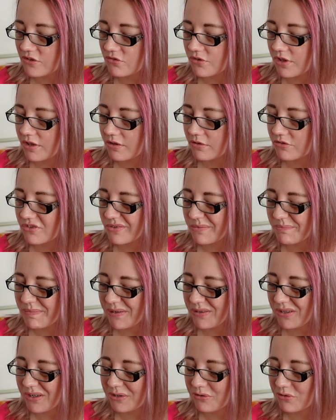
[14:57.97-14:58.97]
so that's
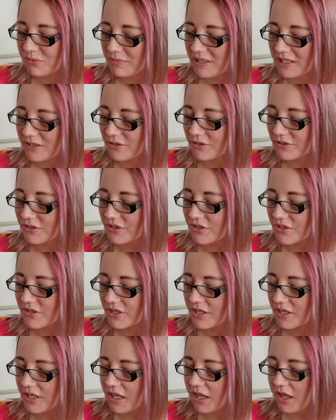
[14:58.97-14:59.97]
about 100 meters
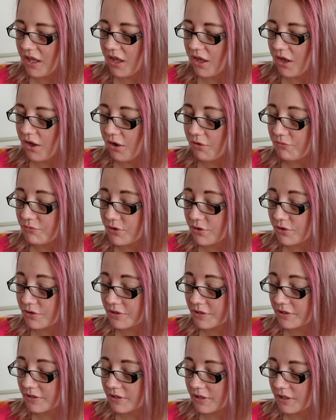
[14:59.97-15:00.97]
of
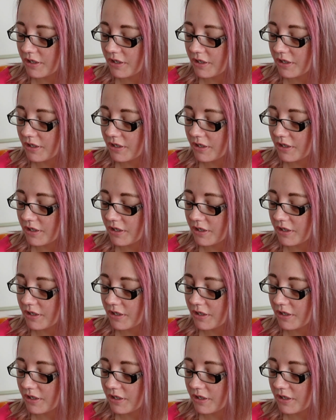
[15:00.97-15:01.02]
yarn.